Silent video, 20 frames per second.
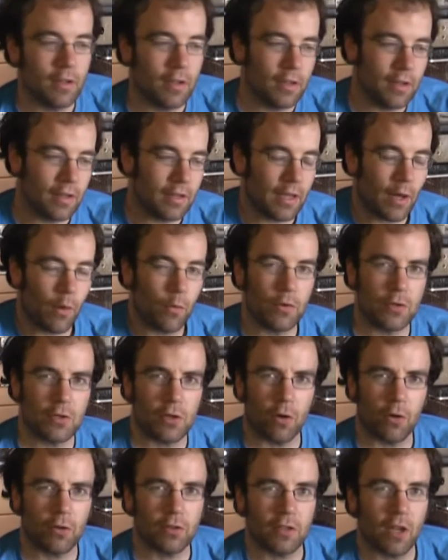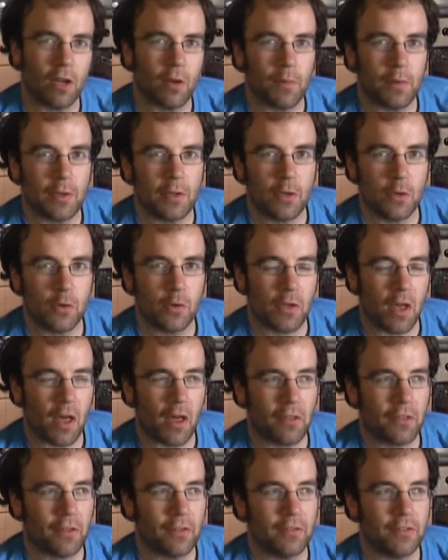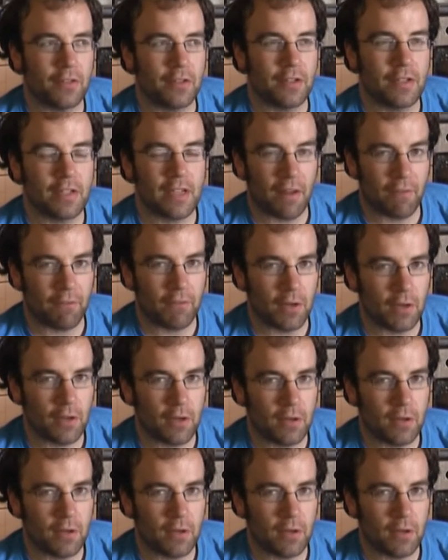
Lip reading: And that was October 2007.